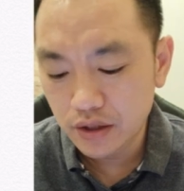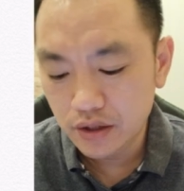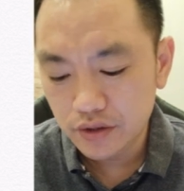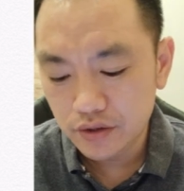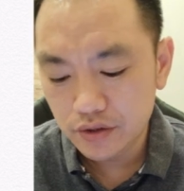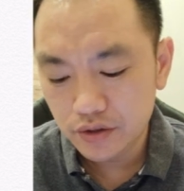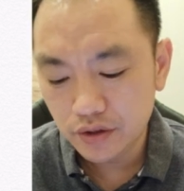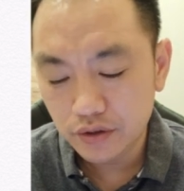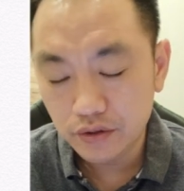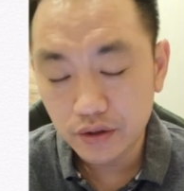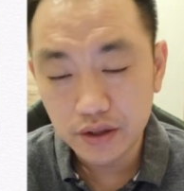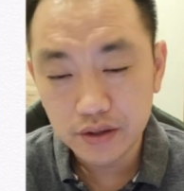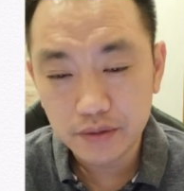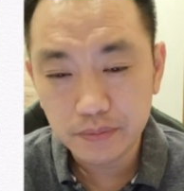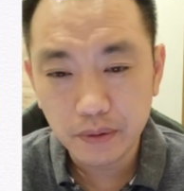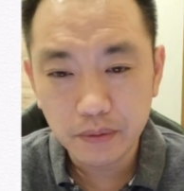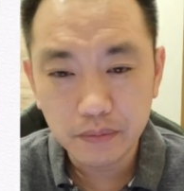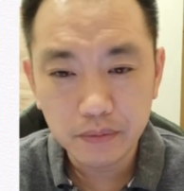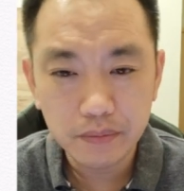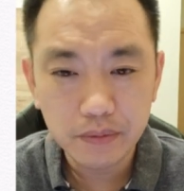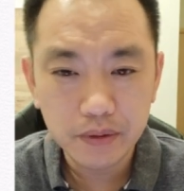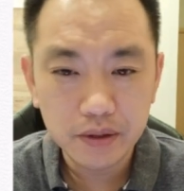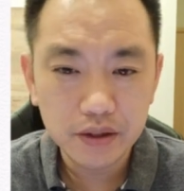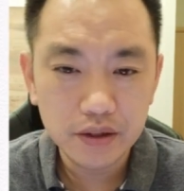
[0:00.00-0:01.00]
So that's
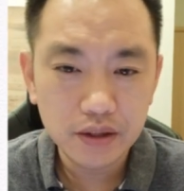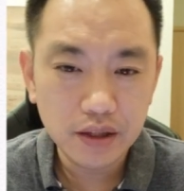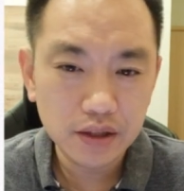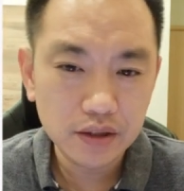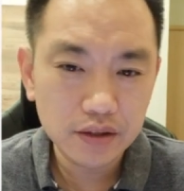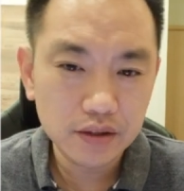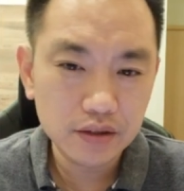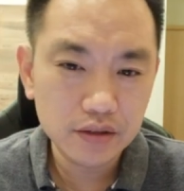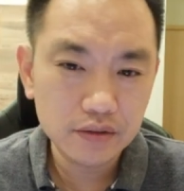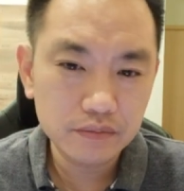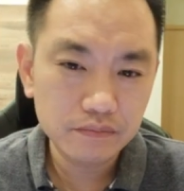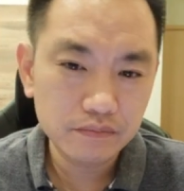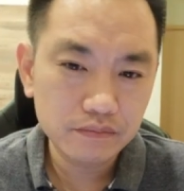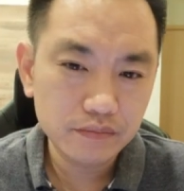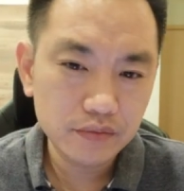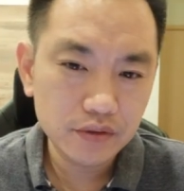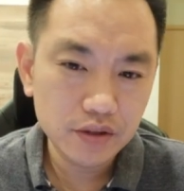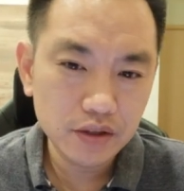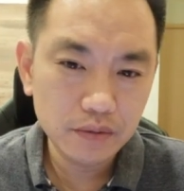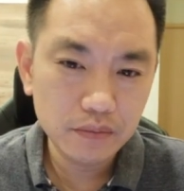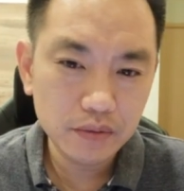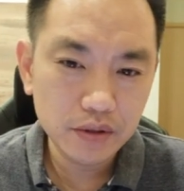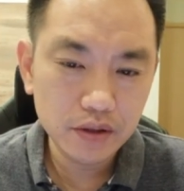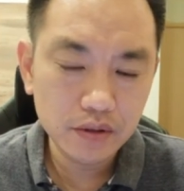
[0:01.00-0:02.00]
probably like a
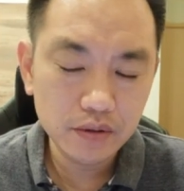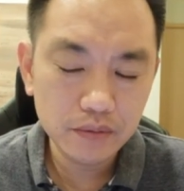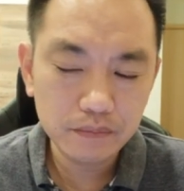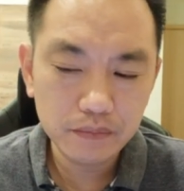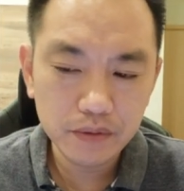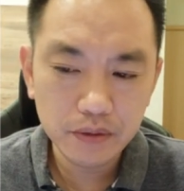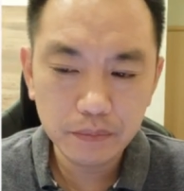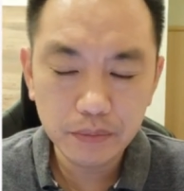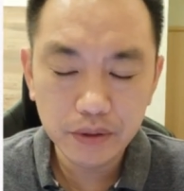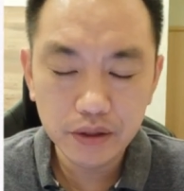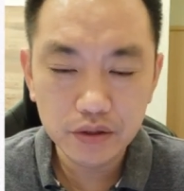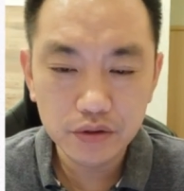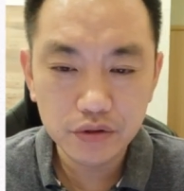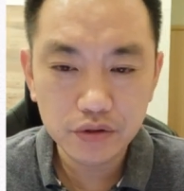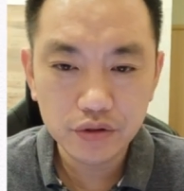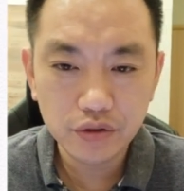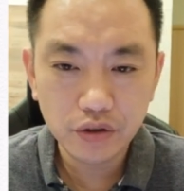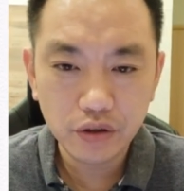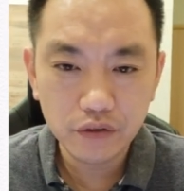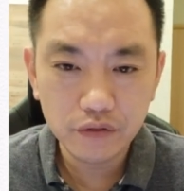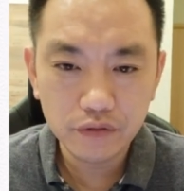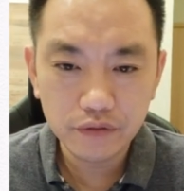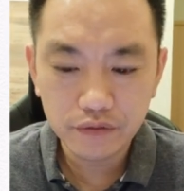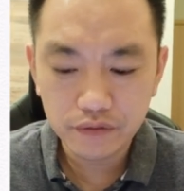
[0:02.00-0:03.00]
pinch
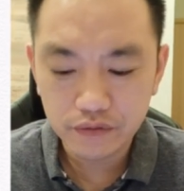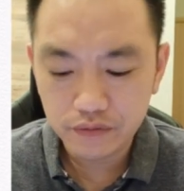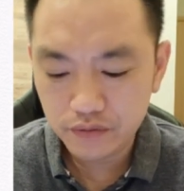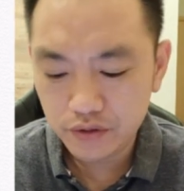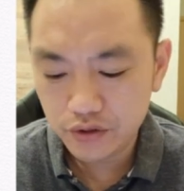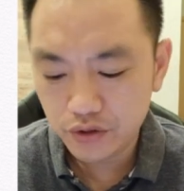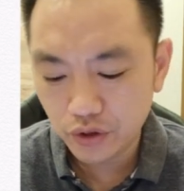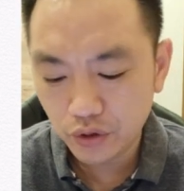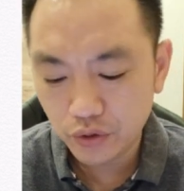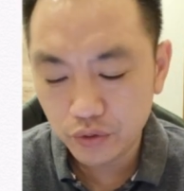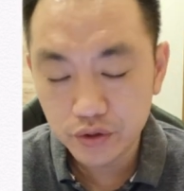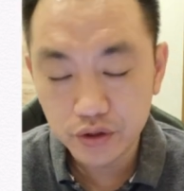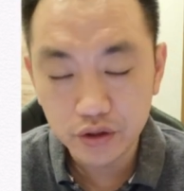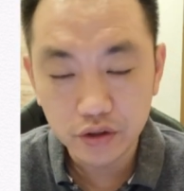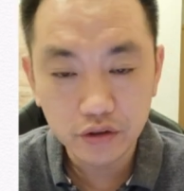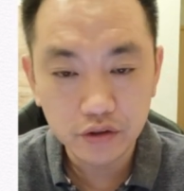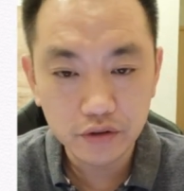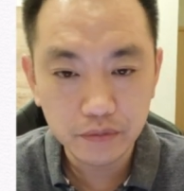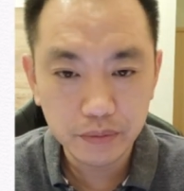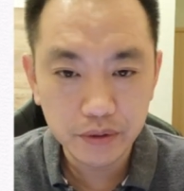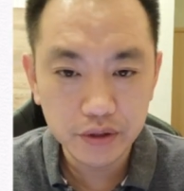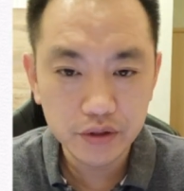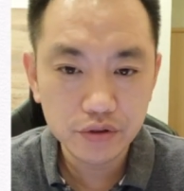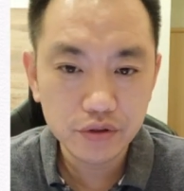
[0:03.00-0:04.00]
of salt or a
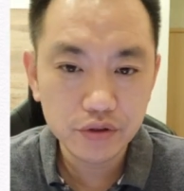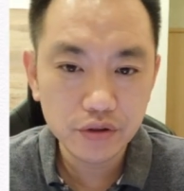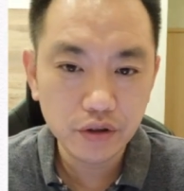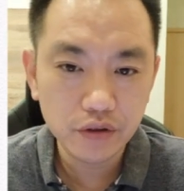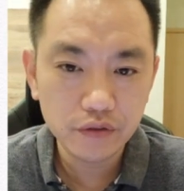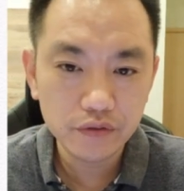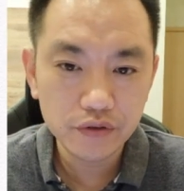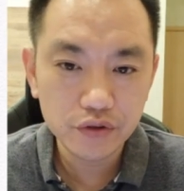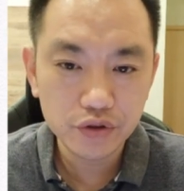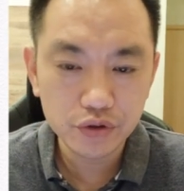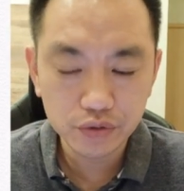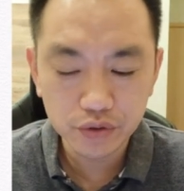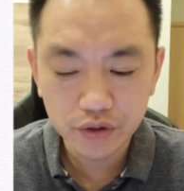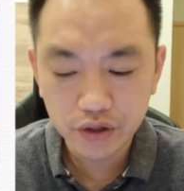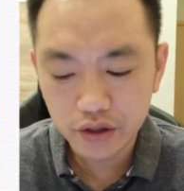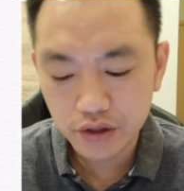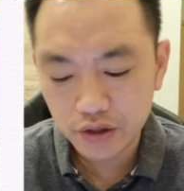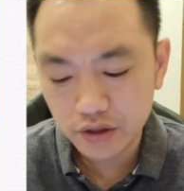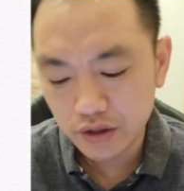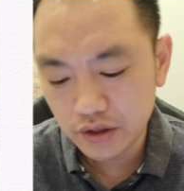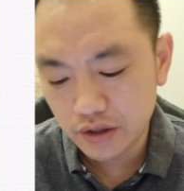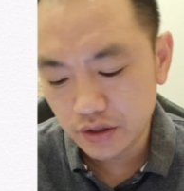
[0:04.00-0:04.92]
pinch of sugar.